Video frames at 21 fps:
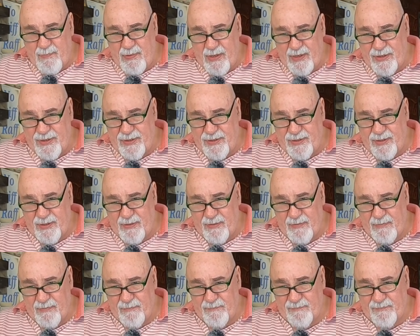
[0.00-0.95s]
pith.
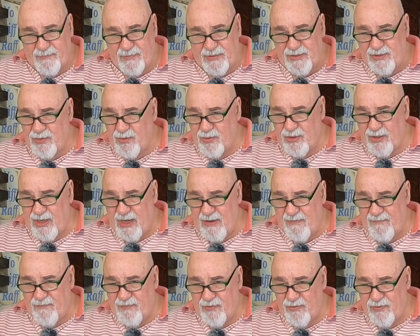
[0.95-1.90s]
It's no
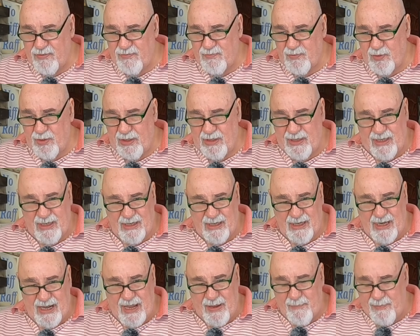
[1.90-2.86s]
grapefruit, it's more like a
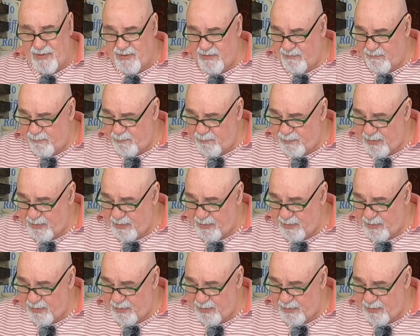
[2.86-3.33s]
lemon